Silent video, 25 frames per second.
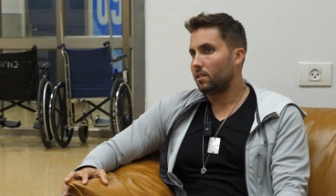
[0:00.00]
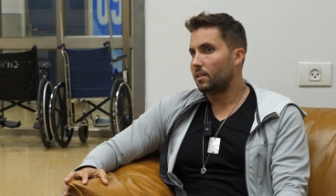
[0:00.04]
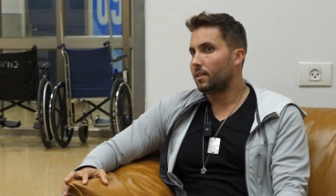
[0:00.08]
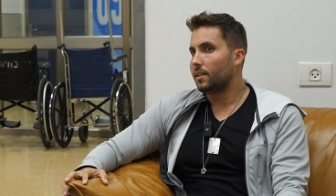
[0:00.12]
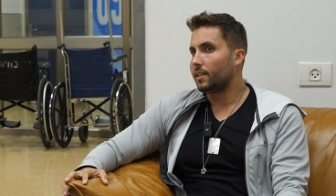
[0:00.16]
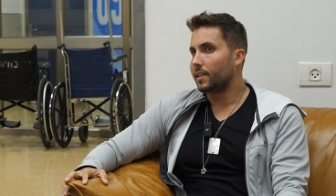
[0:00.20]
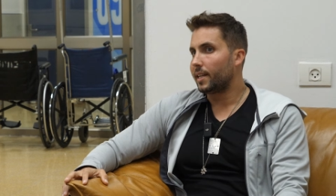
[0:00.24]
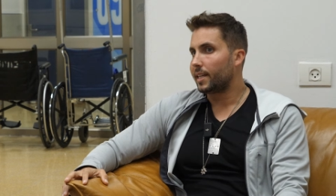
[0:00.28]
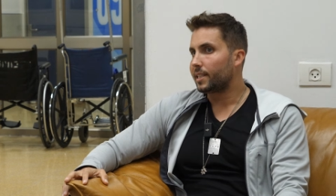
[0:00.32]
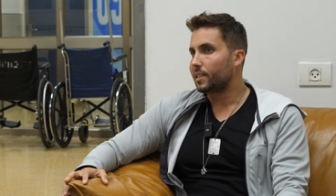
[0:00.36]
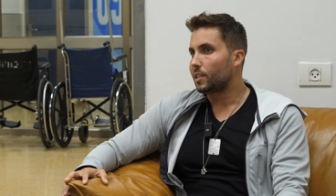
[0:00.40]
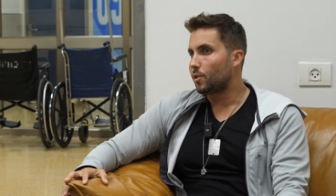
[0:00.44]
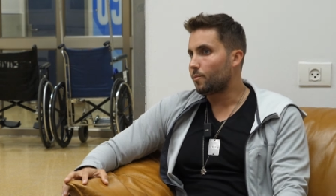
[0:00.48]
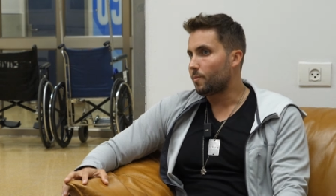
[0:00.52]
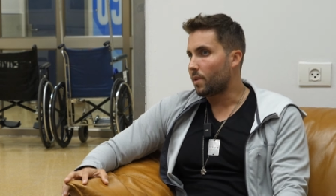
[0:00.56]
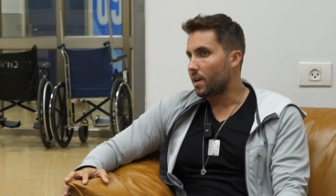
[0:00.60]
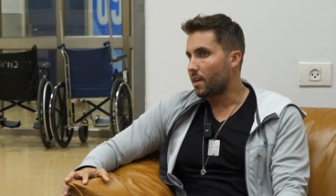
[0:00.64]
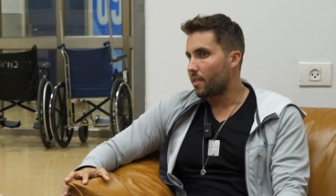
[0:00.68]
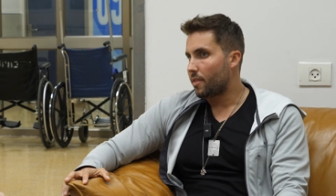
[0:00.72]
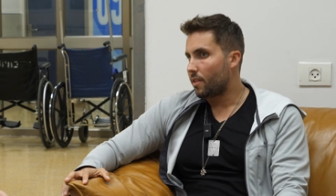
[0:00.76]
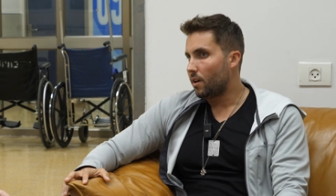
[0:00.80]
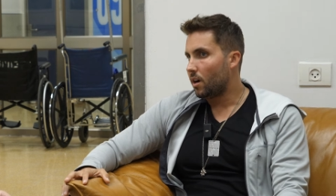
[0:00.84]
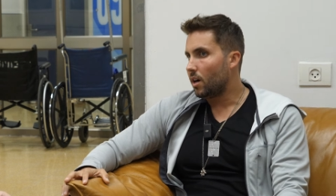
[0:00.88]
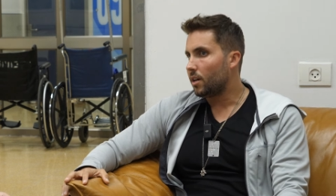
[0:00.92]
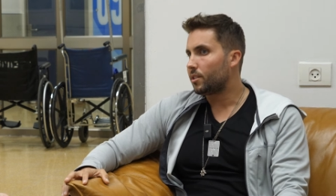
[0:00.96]
collected my
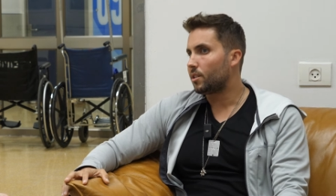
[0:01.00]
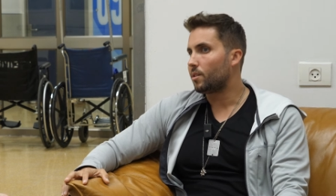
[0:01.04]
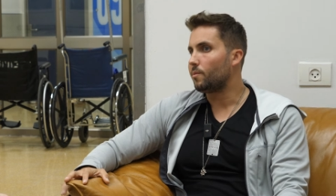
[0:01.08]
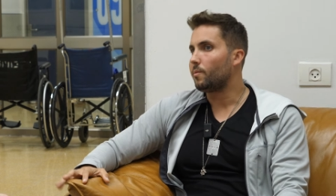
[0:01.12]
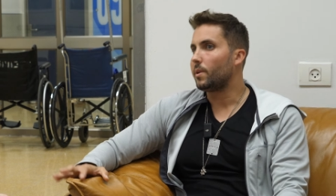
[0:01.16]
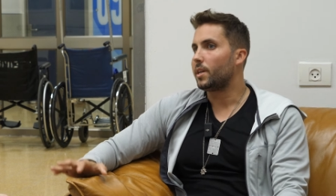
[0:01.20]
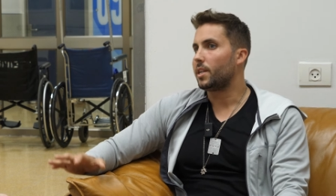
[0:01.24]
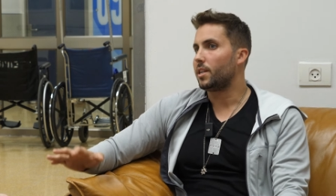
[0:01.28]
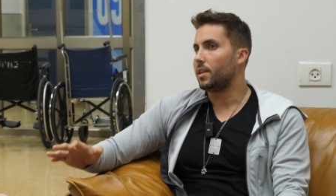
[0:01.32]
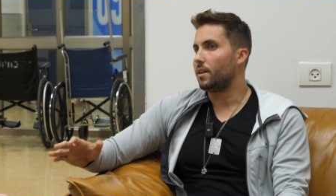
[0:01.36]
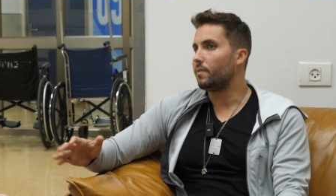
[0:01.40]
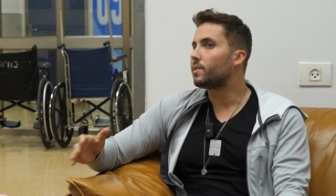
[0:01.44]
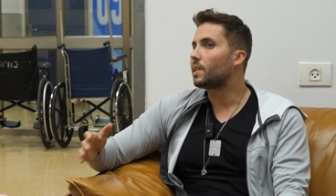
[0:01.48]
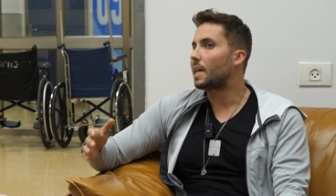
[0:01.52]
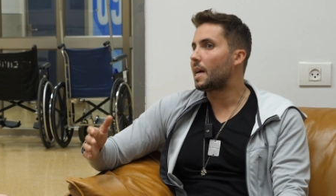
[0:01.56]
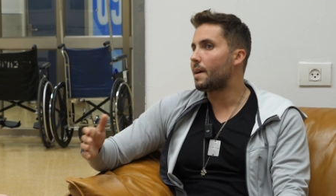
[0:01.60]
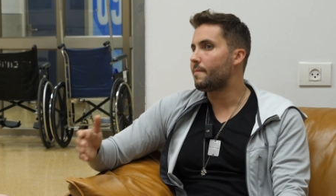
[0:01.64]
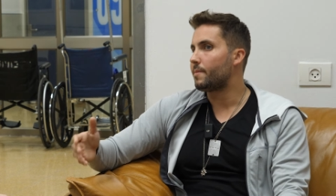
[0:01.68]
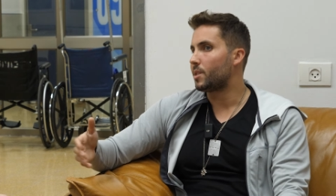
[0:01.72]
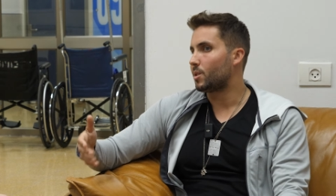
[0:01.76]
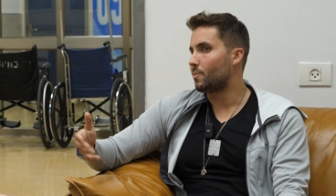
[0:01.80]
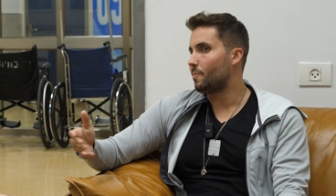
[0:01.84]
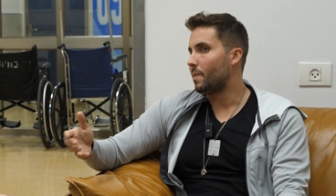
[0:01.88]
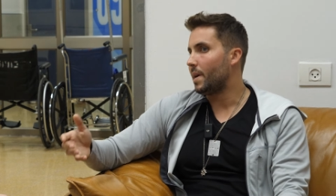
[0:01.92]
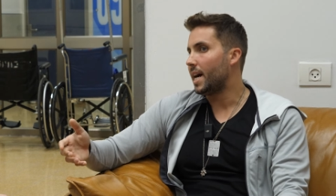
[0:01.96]
thoughts and when enough
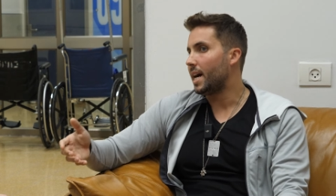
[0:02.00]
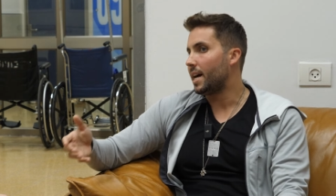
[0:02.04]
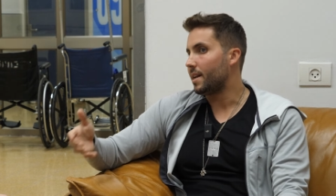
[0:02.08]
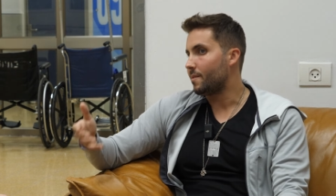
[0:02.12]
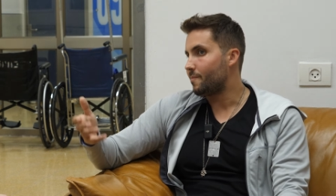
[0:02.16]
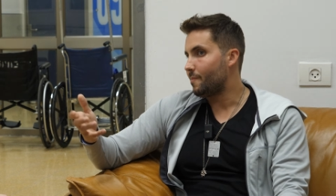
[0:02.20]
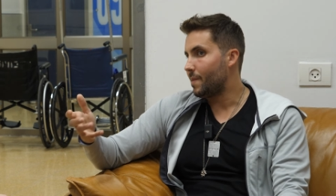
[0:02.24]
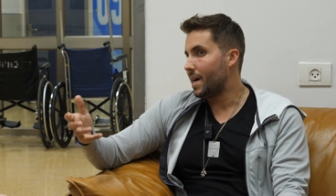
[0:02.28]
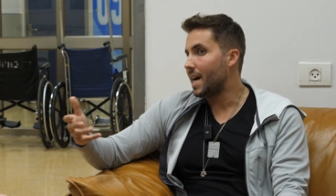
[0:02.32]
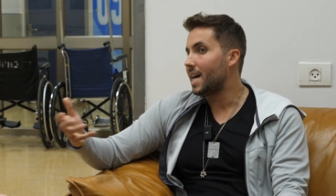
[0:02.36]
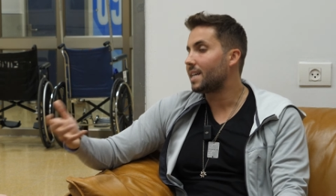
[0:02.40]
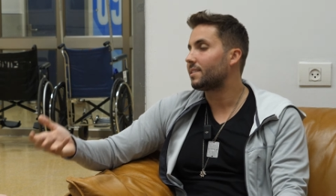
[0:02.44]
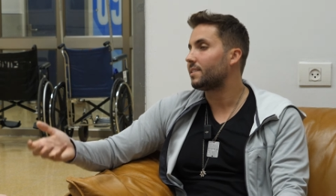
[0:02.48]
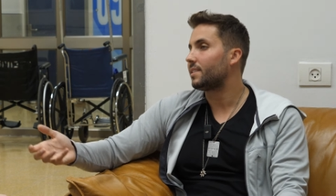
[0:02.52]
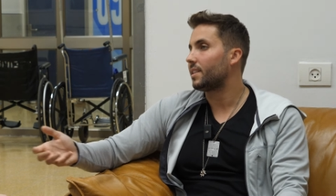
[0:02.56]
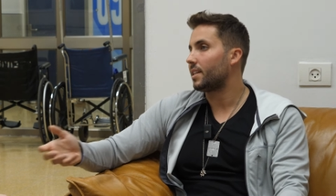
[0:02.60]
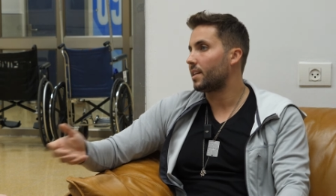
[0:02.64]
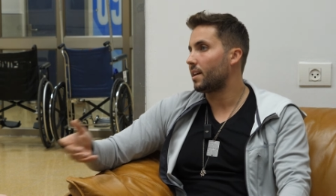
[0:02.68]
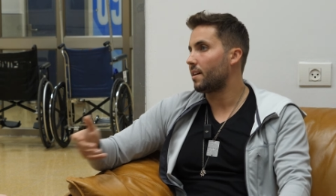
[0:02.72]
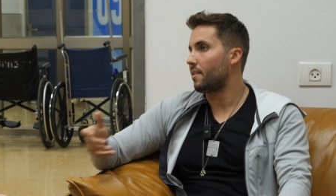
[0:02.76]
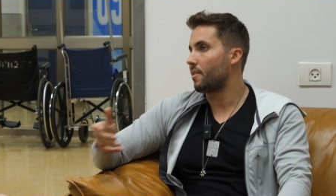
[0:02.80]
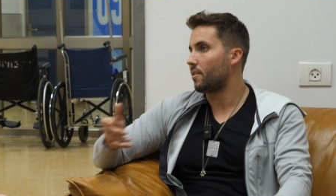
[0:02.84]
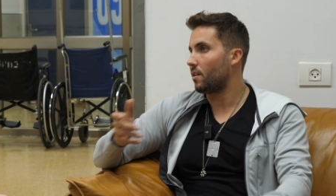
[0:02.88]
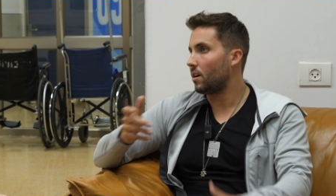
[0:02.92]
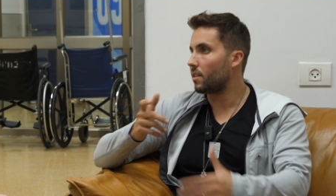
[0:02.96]
time has pa had passed that
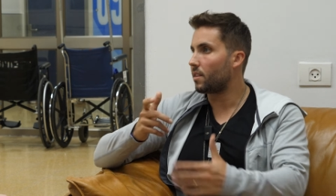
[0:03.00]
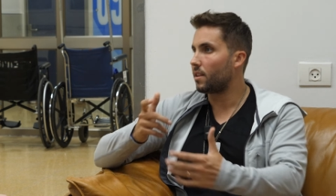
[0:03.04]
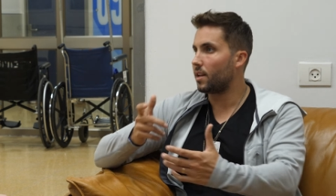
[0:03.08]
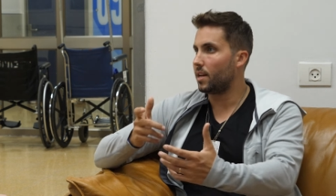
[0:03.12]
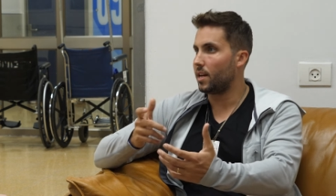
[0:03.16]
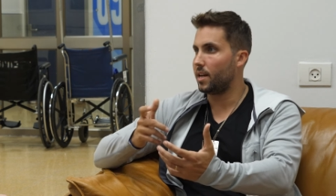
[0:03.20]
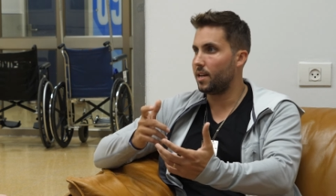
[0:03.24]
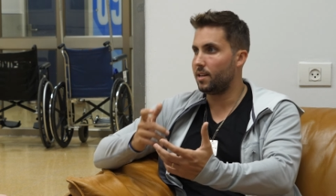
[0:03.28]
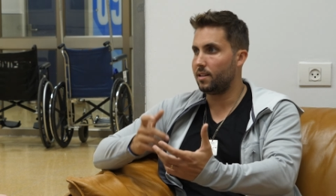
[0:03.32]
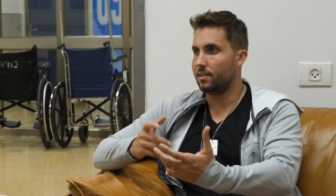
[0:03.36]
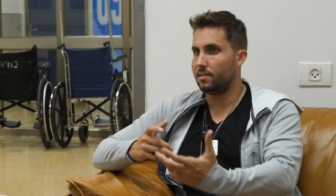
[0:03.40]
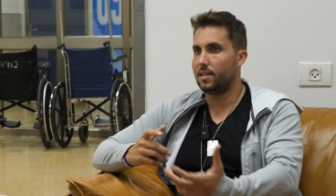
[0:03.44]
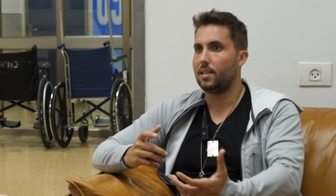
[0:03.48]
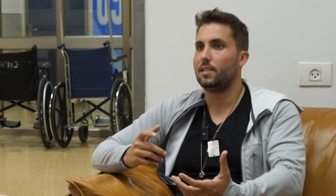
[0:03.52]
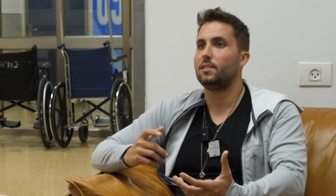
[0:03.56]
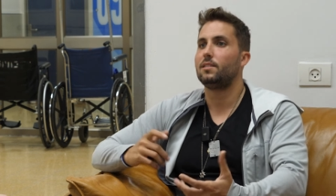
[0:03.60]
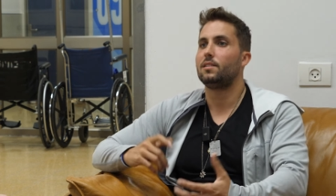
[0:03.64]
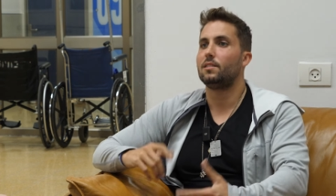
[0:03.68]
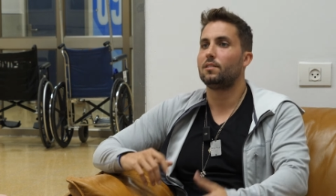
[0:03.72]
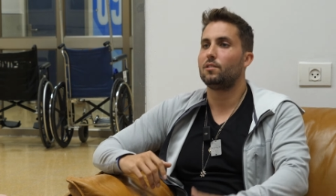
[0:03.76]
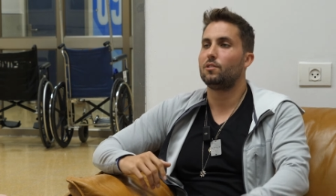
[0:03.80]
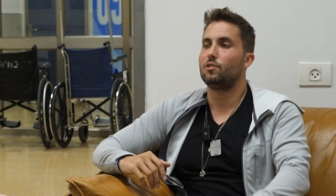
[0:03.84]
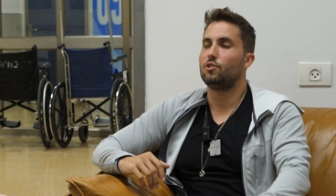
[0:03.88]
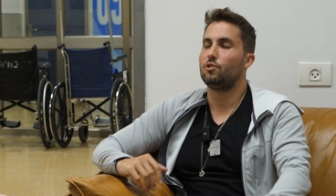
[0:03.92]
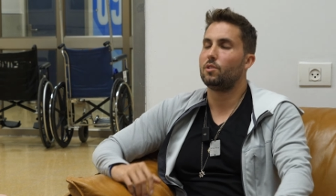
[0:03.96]
I thought that I had assessed
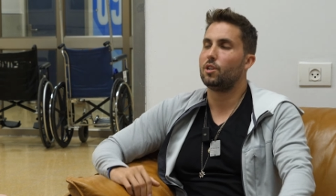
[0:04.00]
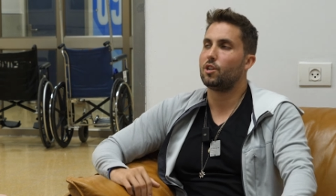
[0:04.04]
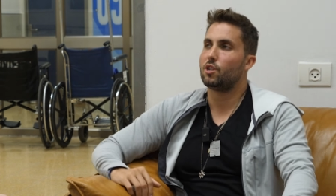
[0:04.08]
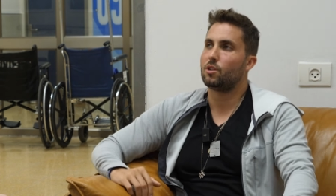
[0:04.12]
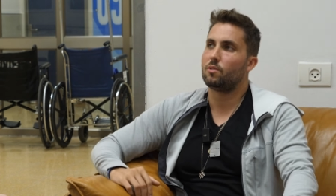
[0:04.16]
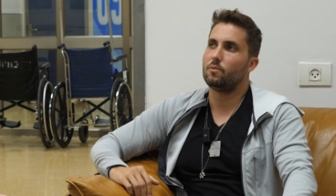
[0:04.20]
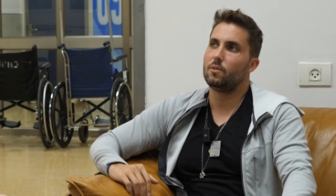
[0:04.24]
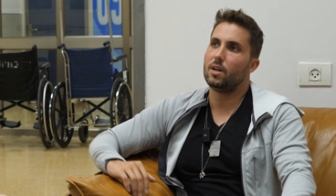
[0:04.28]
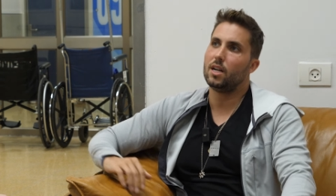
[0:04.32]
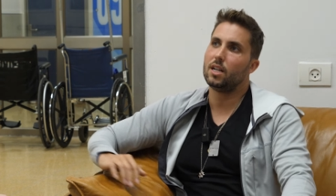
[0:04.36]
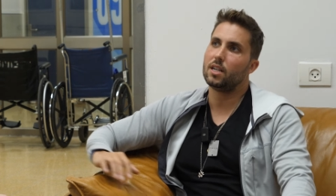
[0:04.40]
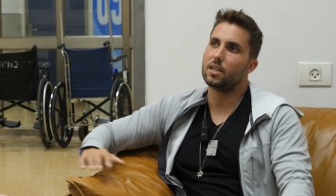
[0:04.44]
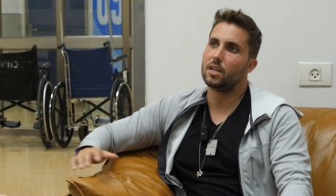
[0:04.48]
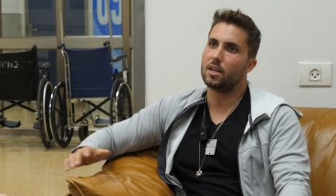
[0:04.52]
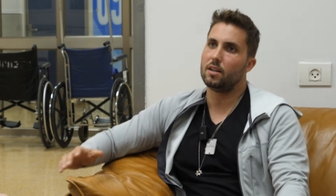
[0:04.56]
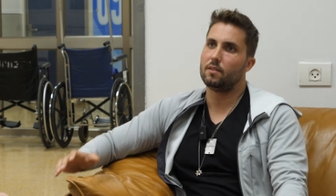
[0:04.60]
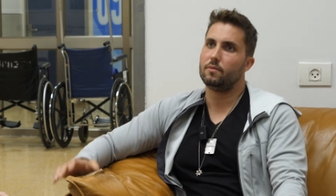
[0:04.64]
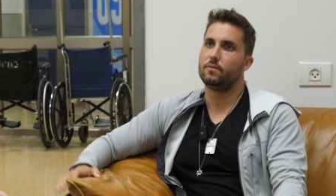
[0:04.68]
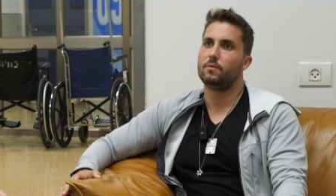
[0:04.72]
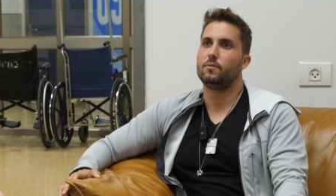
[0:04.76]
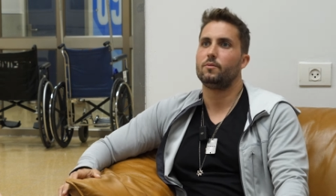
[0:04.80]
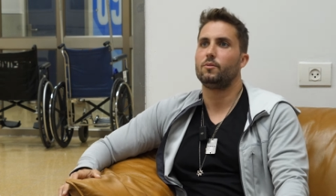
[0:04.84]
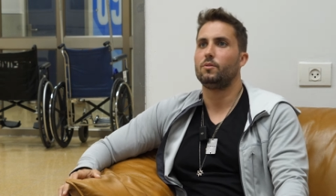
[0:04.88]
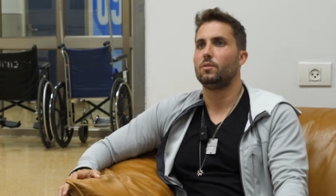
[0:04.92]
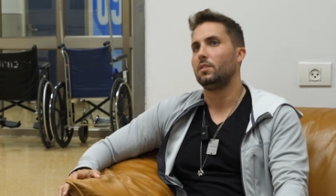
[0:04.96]
the situation well
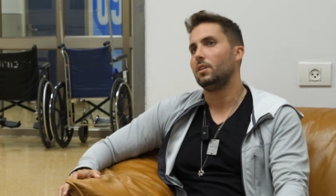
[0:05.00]
enough,